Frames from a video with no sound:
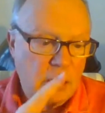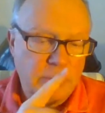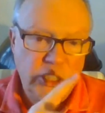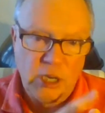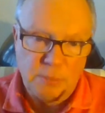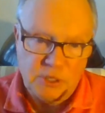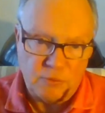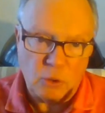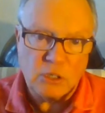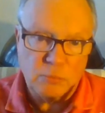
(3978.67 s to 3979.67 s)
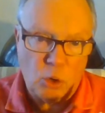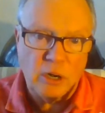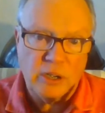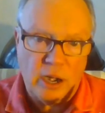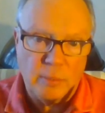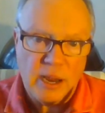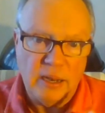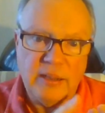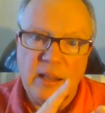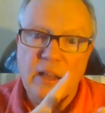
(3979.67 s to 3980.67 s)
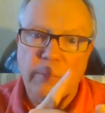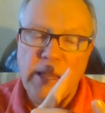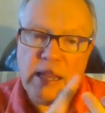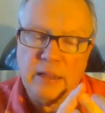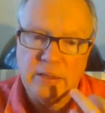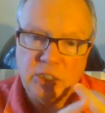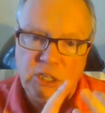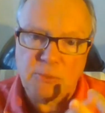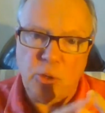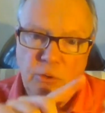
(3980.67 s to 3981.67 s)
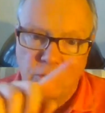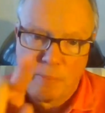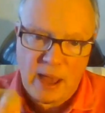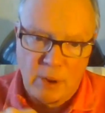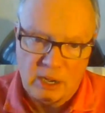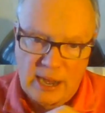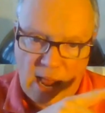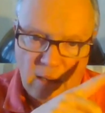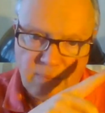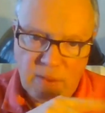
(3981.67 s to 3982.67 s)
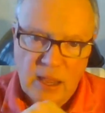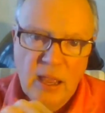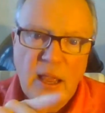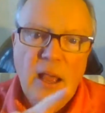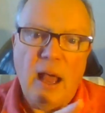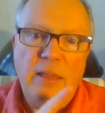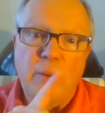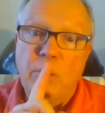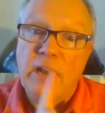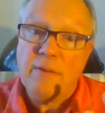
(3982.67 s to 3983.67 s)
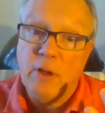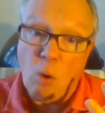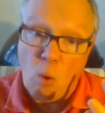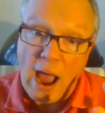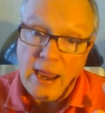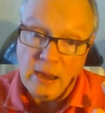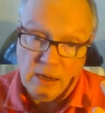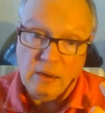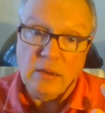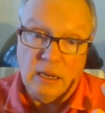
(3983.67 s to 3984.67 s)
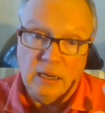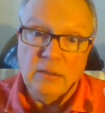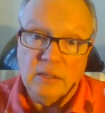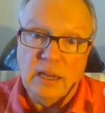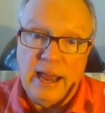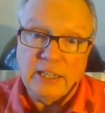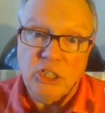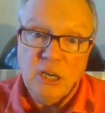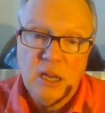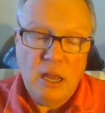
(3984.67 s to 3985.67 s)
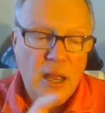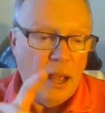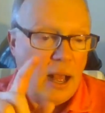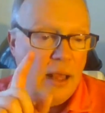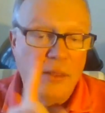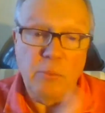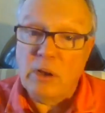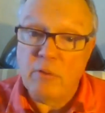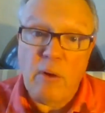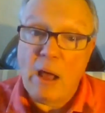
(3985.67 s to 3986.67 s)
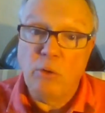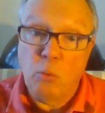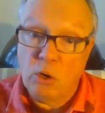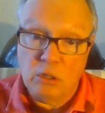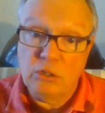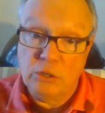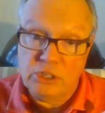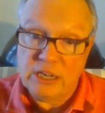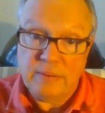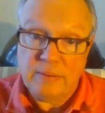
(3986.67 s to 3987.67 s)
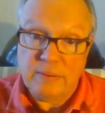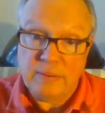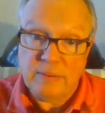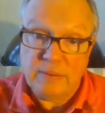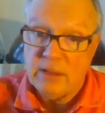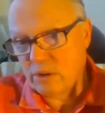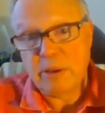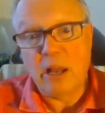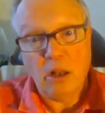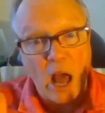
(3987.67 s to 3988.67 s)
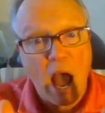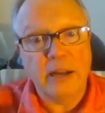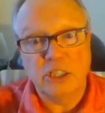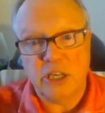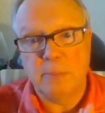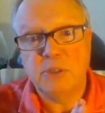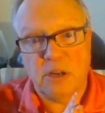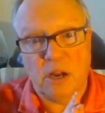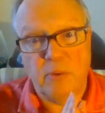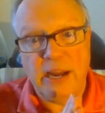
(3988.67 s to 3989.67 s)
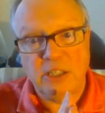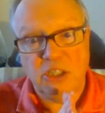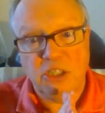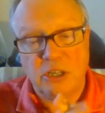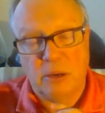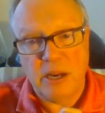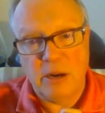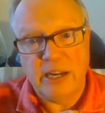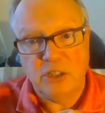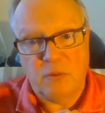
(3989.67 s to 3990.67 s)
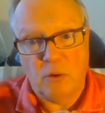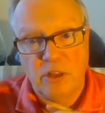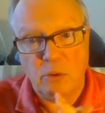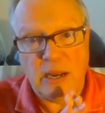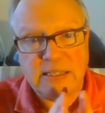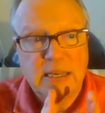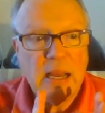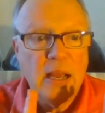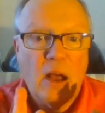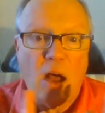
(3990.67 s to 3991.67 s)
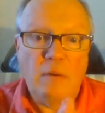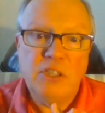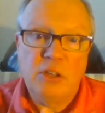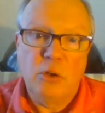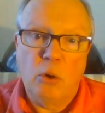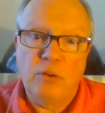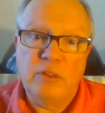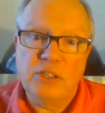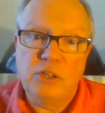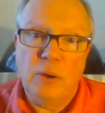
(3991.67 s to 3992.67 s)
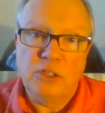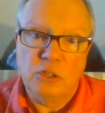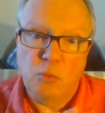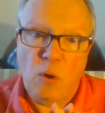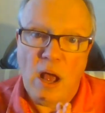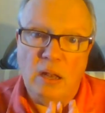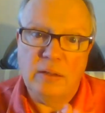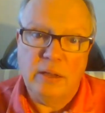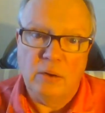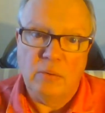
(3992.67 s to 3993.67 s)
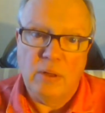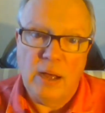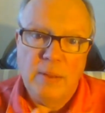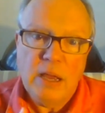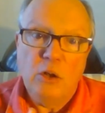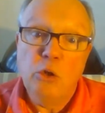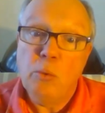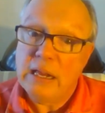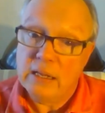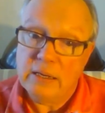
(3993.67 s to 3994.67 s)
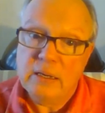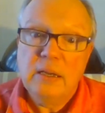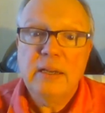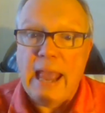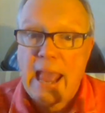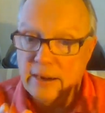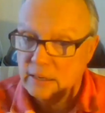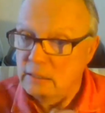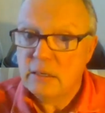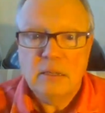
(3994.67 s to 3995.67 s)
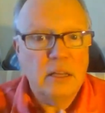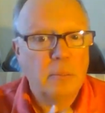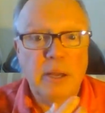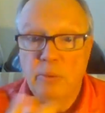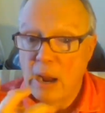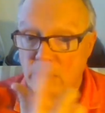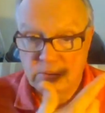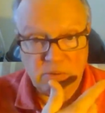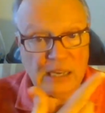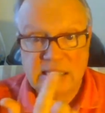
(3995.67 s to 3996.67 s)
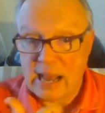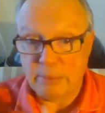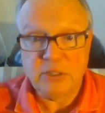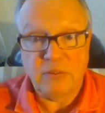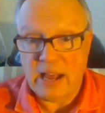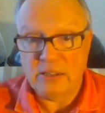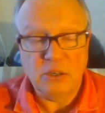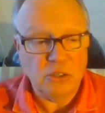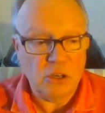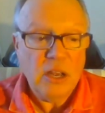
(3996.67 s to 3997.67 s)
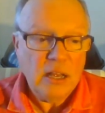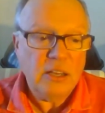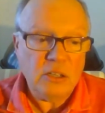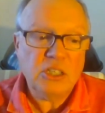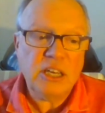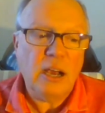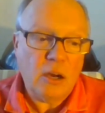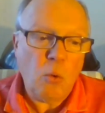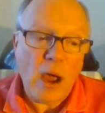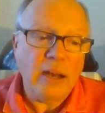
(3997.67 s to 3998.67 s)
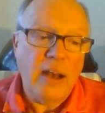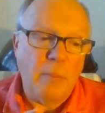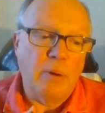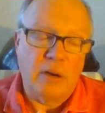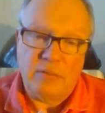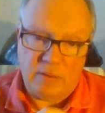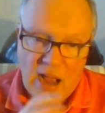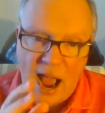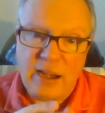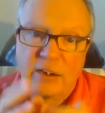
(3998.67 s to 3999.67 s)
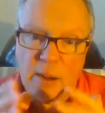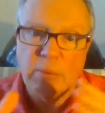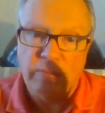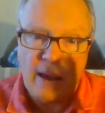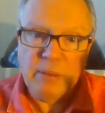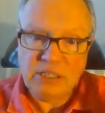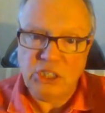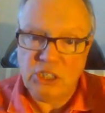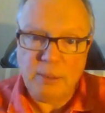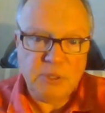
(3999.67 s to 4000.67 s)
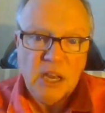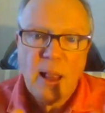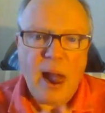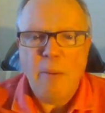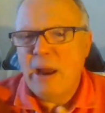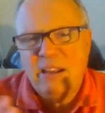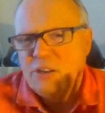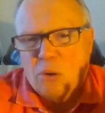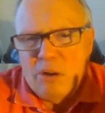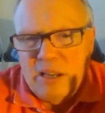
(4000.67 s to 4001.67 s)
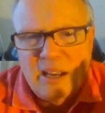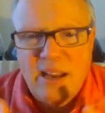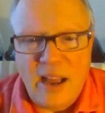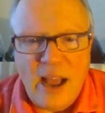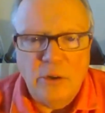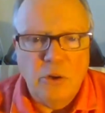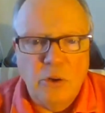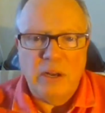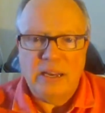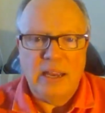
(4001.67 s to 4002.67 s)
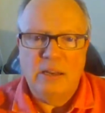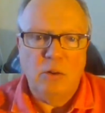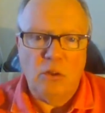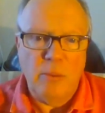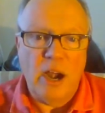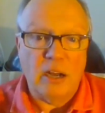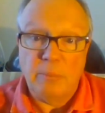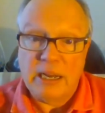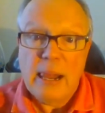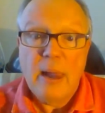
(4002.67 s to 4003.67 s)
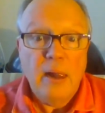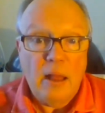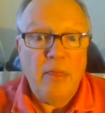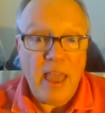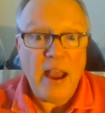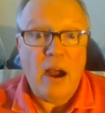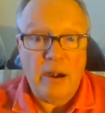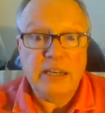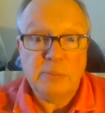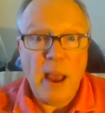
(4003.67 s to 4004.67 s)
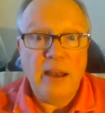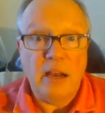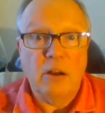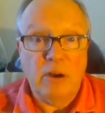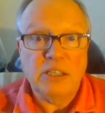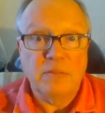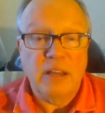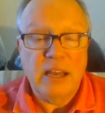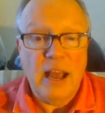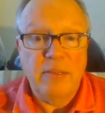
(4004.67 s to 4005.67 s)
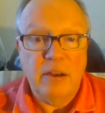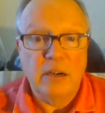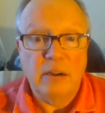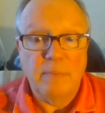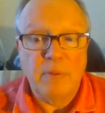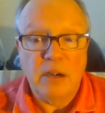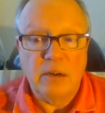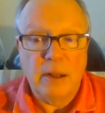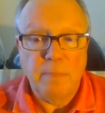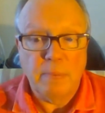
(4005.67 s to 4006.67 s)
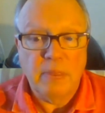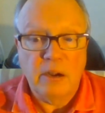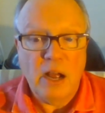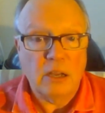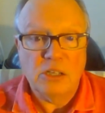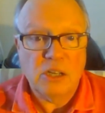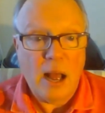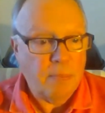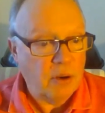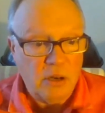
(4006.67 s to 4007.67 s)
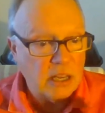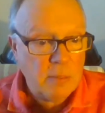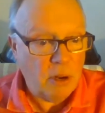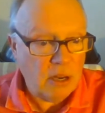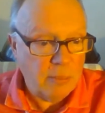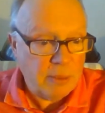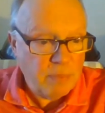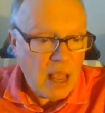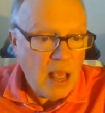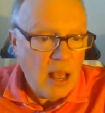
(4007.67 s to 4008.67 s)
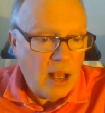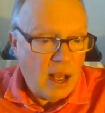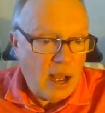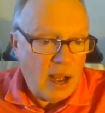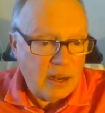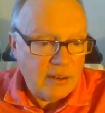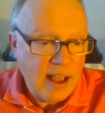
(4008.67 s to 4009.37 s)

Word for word: There'll be ships, of course, more in Caribbean. Then there'll be uh, the ships going through the Panama Canal. Uh, then we're going to have the Hawaii uh, connection. Uh, then we're going to have the round the world cruising, and so there'll be a lot of ships arranged uh, be arranged for the U.S. Obviously, the Northeast U.S. as well. You know, New England, Canada. There'll be a route established for that too. So you'll see a quite a number of higher number of MSC ships. How many in total? I don't know in, in North America, but they are expanding aggressively and they're uh, they're uh, they're not going to stop. They're going to keep on coming. Uh,